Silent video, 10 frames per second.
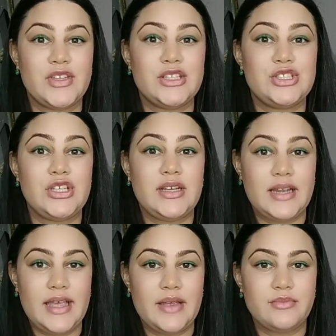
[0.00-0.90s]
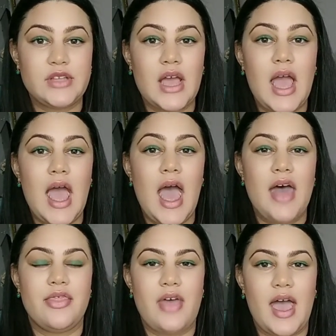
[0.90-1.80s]
She claimed
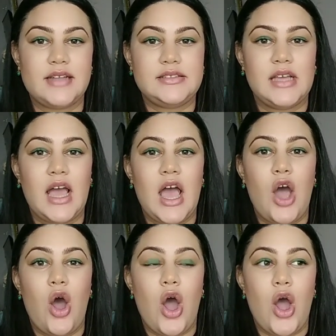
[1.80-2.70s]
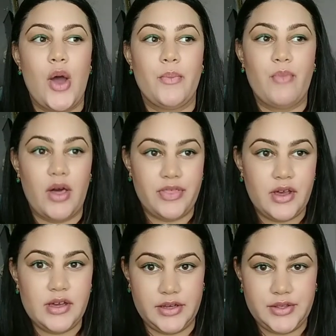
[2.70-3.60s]
that Mother
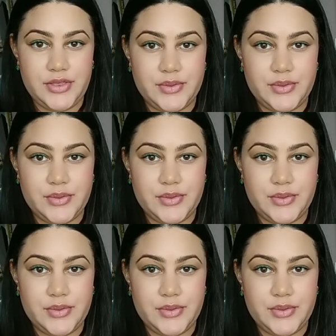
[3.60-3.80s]
Earth,